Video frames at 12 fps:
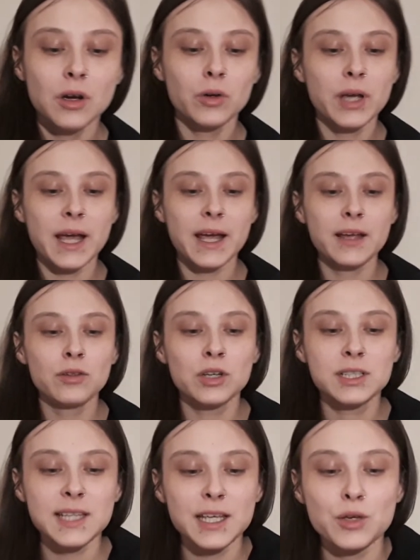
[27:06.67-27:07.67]
Okay, it
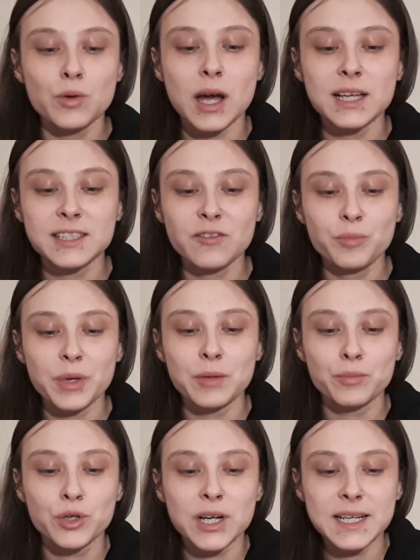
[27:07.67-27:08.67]
looks like you guys have been
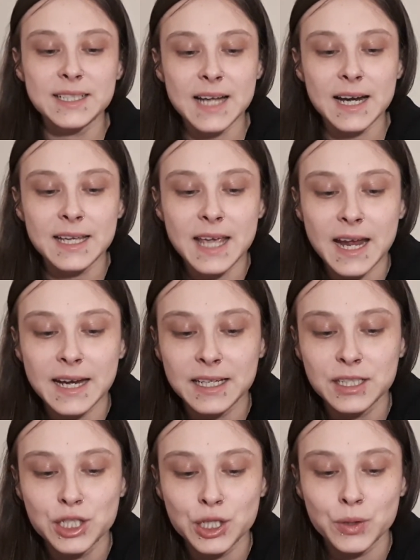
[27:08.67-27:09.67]
pretty
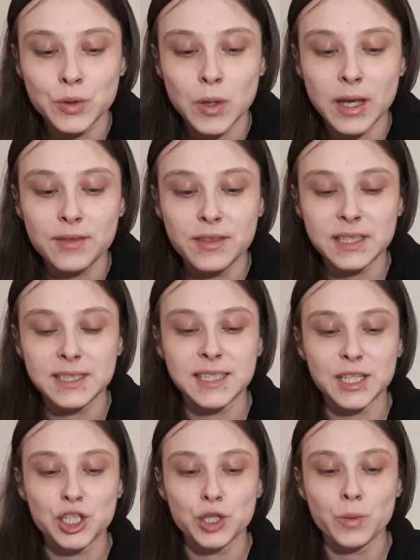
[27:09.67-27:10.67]
dedicated to this
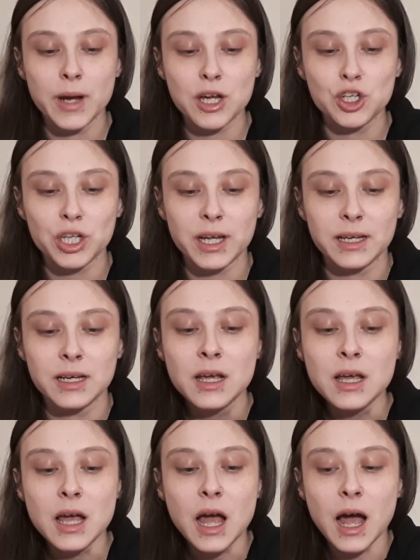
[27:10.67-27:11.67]
situation.
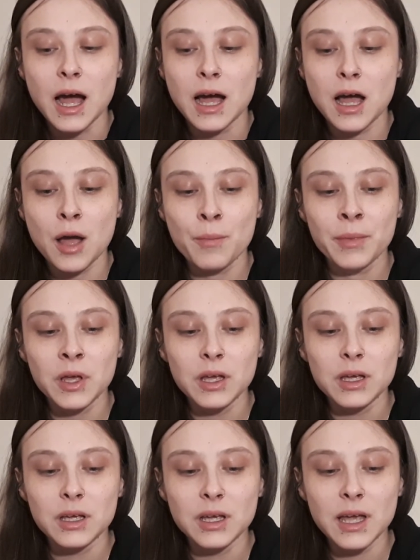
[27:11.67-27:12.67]
And
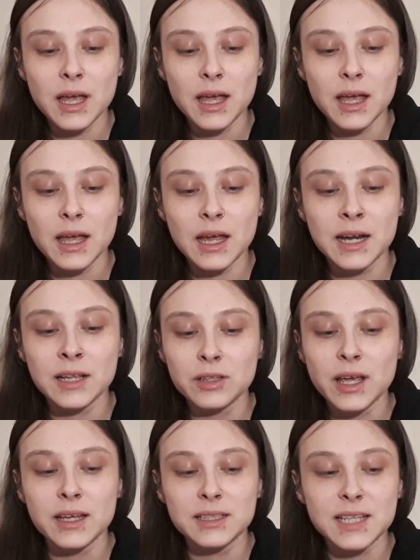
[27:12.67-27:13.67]

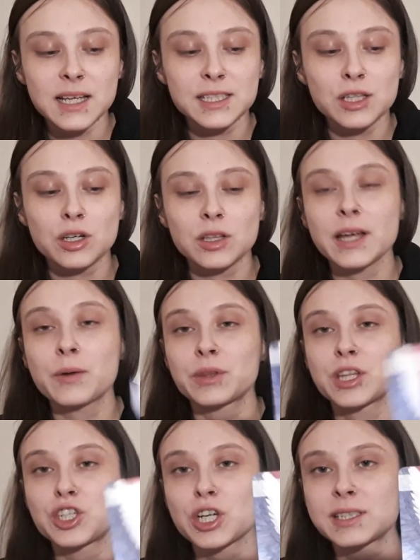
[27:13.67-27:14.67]
it does look like with
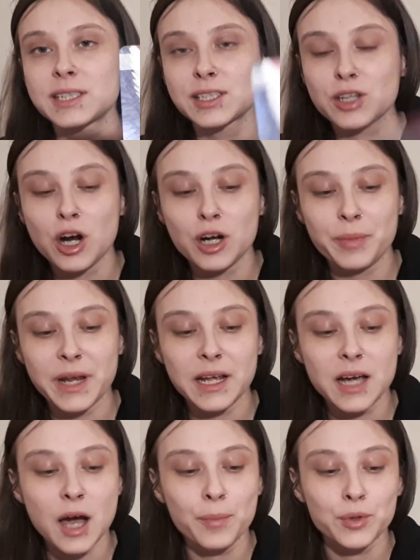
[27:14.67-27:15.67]
the Justice card being
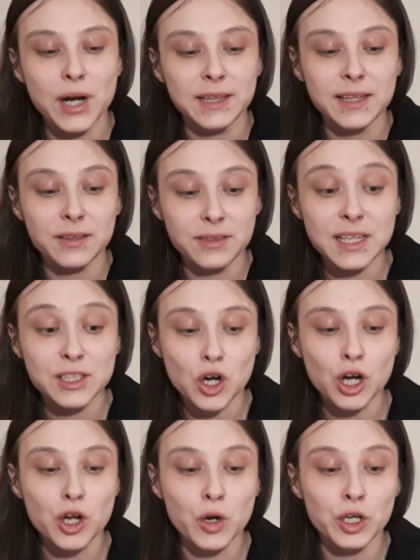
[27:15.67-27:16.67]
upright that things
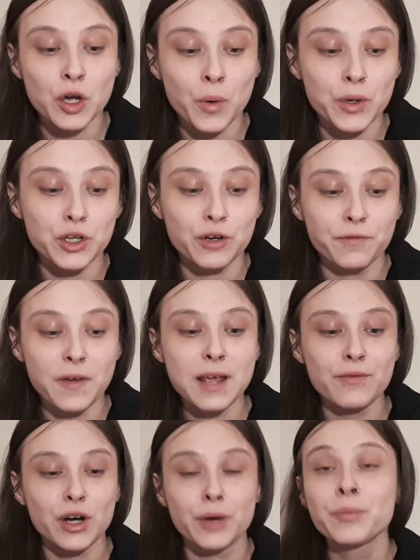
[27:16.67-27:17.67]
are going to go in your
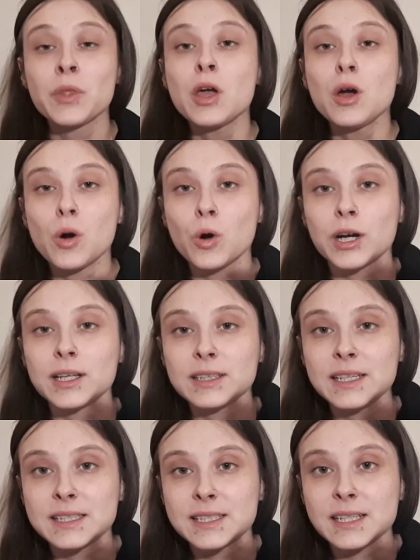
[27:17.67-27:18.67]
favor. Or at
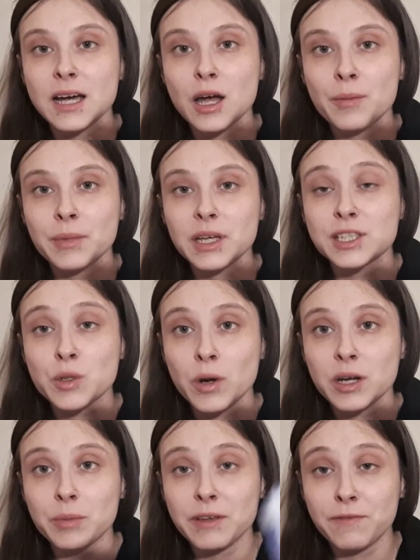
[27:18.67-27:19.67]
least it's going
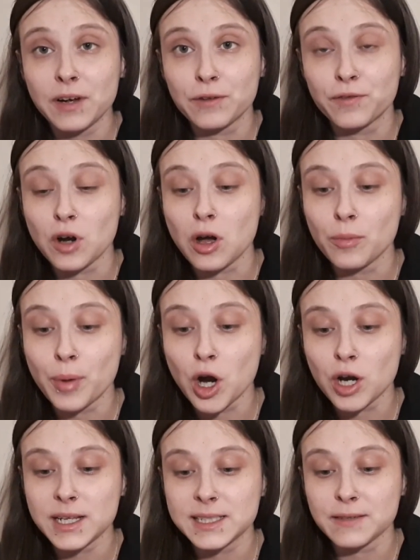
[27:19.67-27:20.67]
to be fair for all
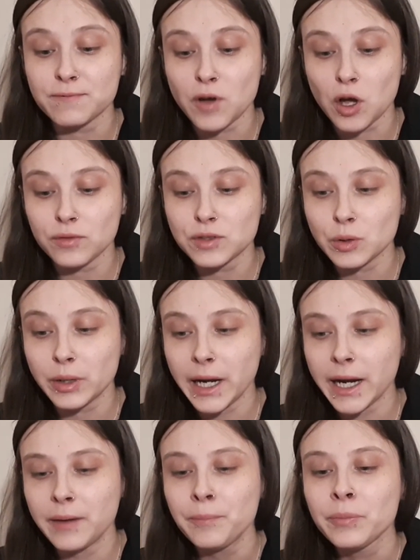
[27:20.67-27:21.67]
parties involved,
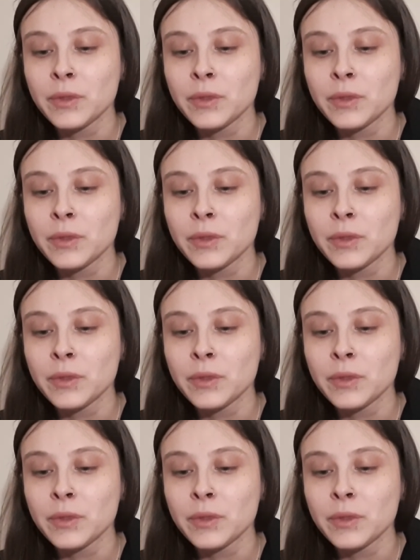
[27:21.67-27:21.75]
okay?